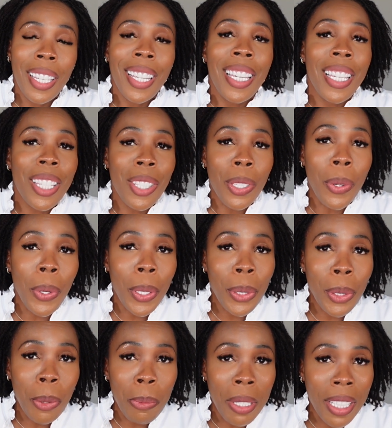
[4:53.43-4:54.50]
he's going
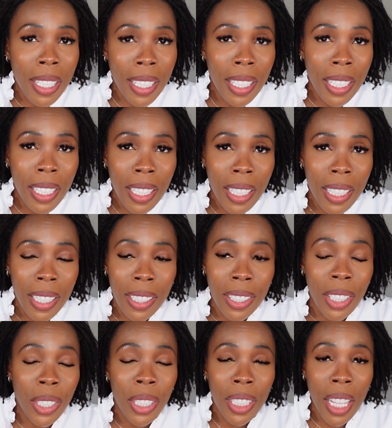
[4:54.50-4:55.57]
to be
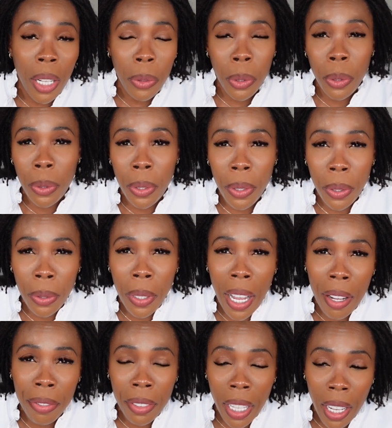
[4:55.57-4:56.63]
dishing out to you
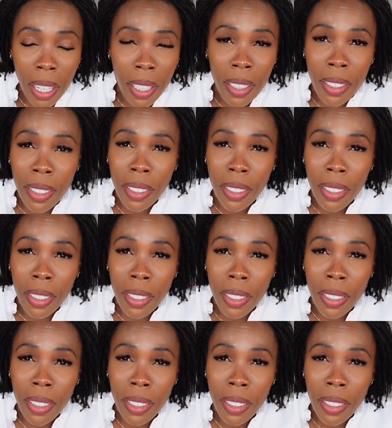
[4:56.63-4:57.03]
after,